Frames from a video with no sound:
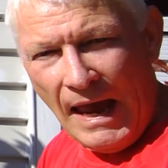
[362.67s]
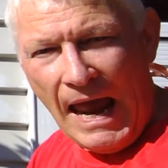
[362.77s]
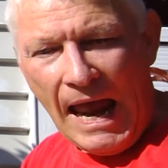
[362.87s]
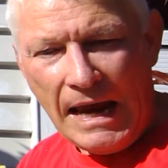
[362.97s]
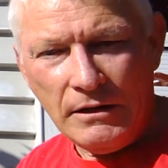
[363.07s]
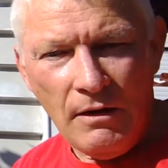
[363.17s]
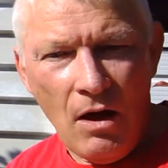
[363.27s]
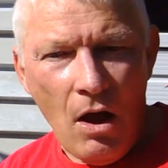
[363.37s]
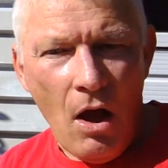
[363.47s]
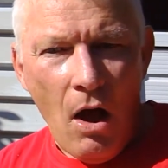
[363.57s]
and
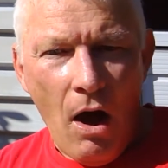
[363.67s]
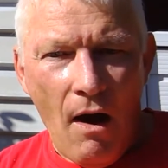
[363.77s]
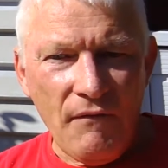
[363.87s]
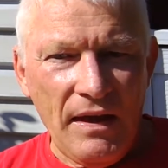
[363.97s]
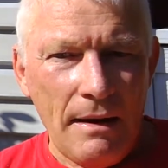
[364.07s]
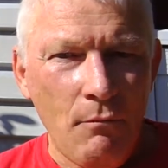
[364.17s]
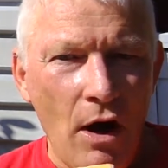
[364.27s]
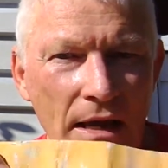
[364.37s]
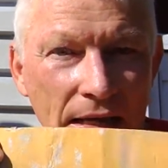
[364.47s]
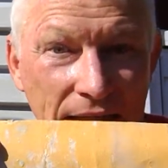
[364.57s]
I've done
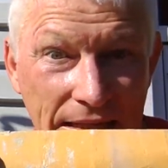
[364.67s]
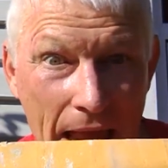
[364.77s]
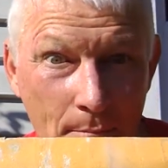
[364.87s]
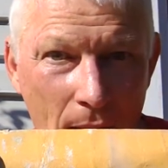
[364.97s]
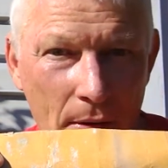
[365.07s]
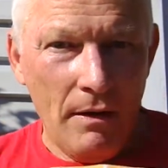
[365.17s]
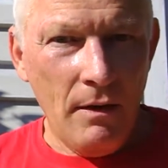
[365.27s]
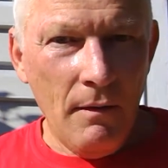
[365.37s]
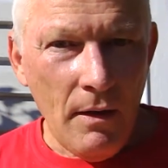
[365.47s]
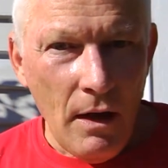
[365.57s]
my sandpaper.
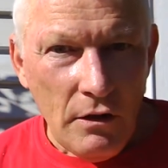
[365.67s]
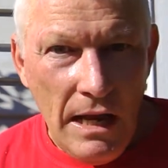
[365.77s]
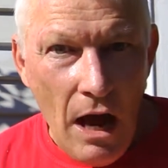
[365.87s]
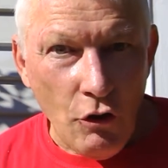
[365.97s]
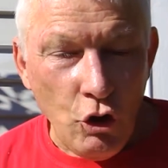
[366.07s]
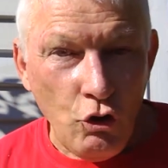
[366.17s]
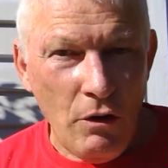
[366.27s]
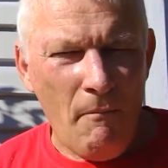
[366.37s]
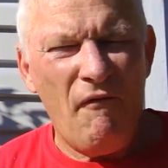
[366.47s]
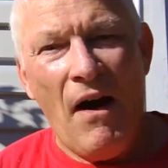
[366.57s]
Now I should do the
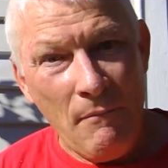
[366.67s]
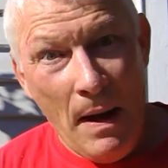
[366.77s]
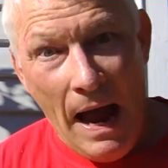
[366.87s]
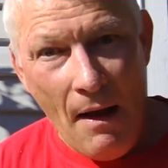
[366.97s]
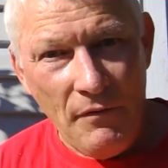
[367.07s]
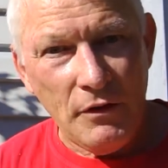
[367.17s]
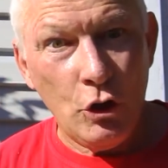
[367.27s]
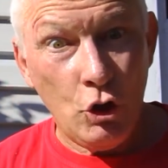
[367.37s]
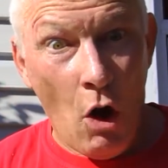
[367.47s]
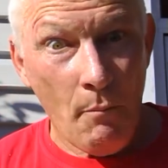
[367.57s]
fun part, the
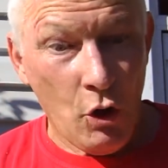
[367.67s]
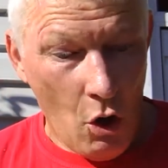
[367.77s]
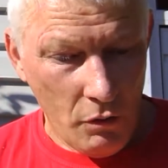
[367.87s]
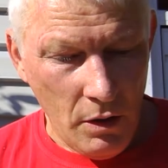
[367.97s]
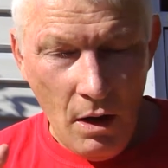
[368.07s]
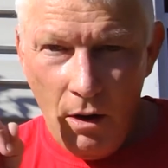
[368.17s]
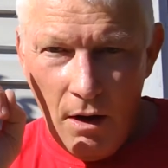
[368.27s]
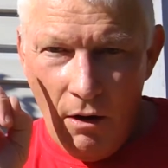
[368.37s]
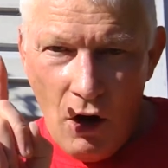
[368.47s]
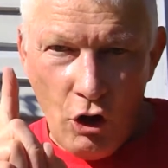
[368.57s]
top coat.
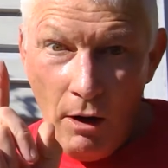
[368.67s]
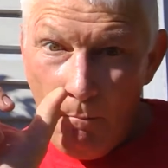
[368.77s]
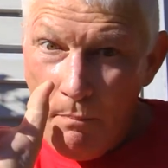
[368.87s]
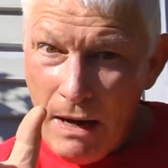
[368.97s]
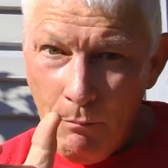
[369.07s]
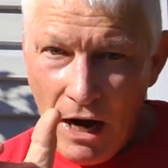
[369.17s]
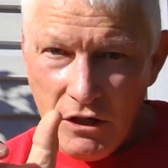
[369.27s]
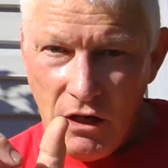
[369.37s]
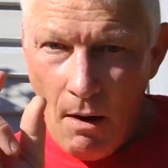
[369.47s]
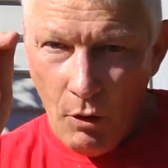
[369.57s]
I've got a big brush.
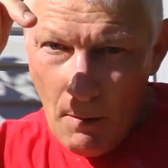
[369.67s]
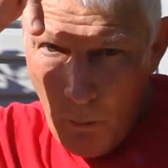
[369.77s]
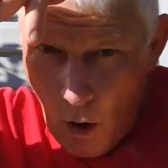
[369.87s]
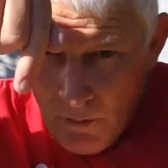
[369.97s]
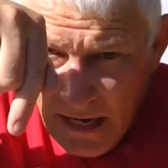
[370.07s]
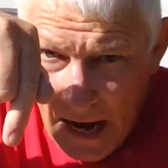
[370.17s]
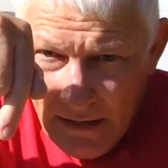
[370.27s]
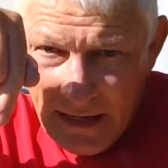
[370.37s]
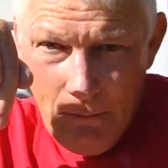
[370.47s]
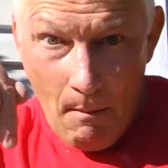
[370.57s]
Now I'm going to pop down
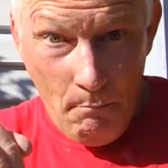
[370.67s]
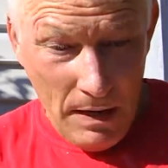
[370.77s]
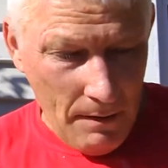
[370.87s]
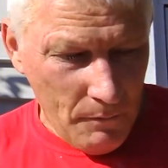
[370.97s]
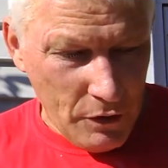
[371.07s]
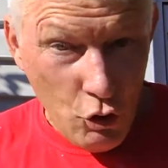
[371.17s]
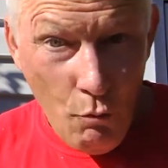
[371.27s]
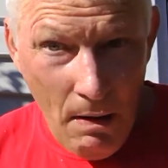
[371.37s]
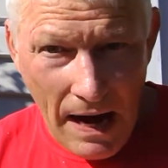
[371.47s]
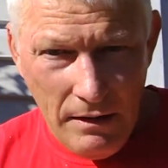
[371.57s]
and get my big new
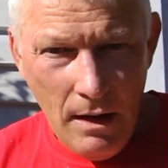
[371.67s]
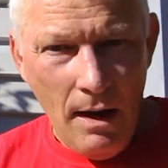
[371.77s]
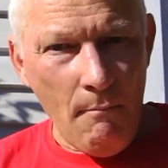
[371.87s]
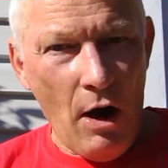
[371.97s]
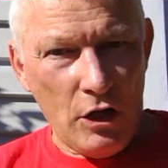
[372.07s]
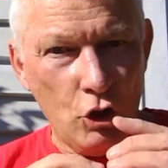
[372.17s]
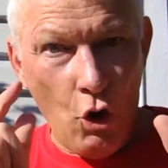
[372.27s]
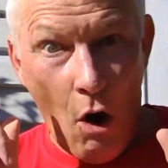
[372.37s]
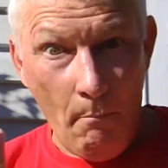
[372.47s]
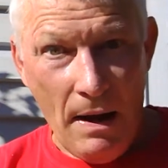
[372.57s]
paint, my
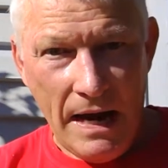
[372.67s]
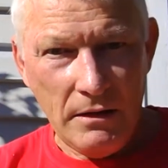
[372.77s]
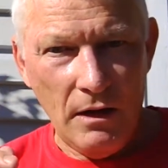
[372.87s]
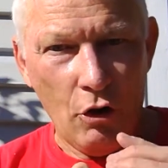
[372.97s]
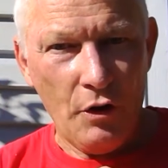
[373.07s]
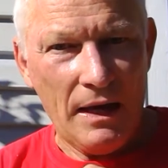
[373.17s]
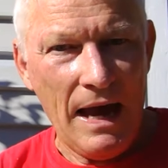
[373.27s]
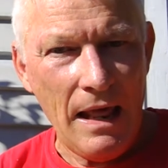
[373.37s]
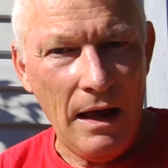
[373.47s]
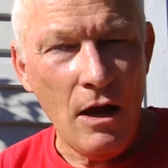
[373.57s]
top paint, and I've got a
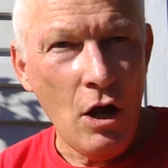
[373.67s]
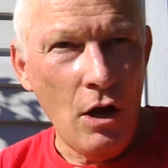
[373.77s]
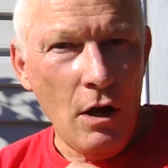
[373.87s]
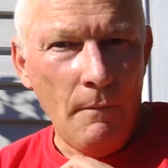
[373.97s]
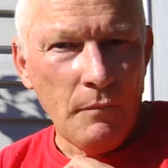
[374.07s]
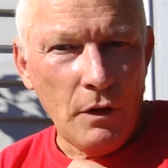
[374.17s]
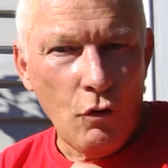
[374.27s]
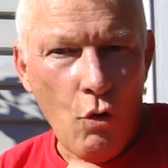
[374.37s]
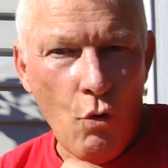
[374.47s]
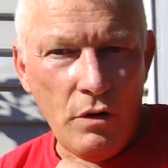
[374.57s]
colour
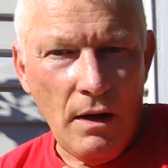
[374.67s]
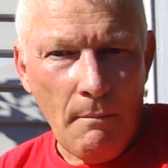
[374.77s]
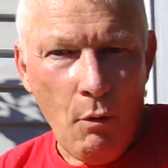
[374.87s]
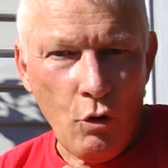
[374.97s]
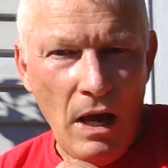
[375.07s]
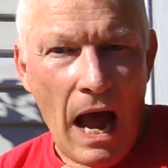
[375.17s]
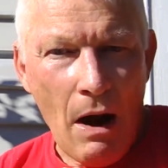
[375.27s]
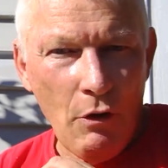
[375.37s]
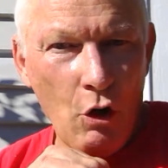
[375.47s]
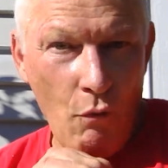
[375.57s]
called
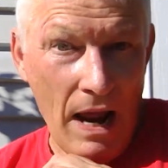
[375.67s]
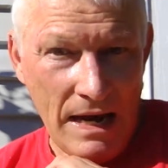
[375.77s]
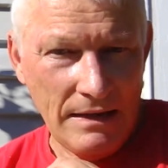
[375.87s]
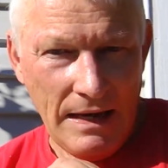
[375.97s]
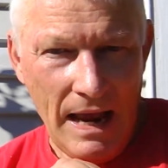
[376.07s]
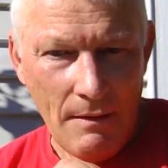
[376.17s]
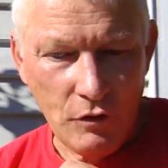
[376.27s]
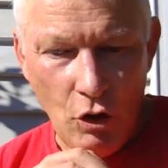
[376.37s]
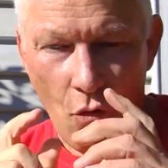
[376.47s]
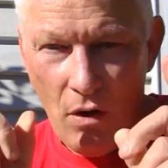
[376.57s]
Bocara Grey today.
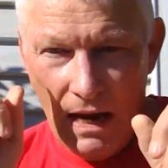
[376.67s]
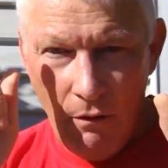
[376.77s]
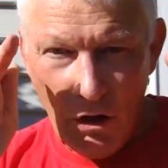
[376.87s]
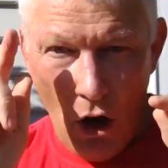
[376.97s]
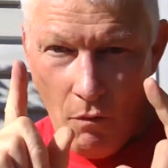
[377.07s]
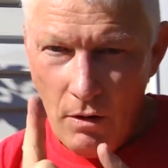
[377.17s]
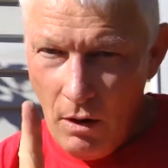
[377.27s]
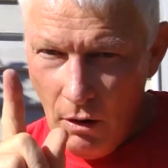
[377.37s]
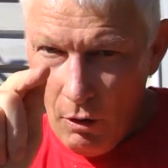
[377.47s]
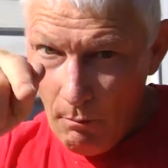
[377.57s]
So here I go. I'm
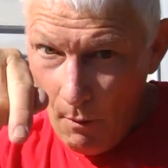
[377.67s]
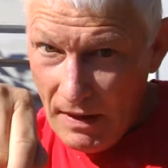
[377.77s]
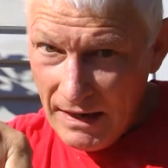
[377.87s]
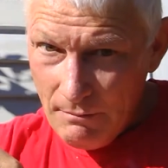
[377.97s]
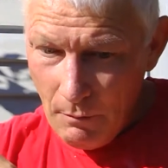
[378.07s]
going to pop down and get my